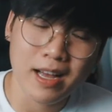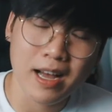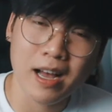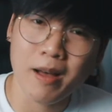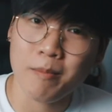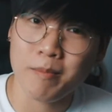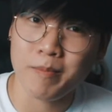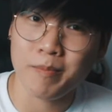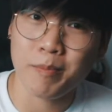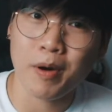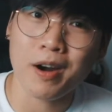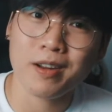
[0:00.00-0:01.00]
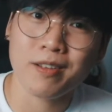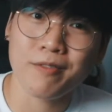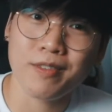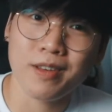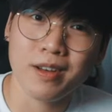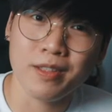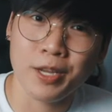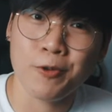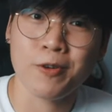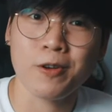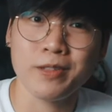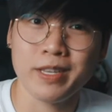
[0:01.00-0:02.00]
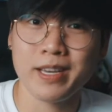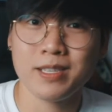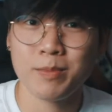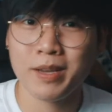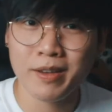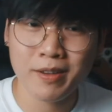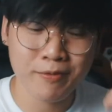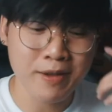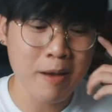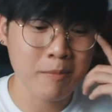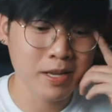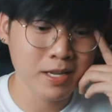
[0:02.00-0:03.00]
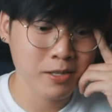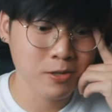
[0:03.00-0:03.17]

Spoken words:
I'm part of the Neural DSP family,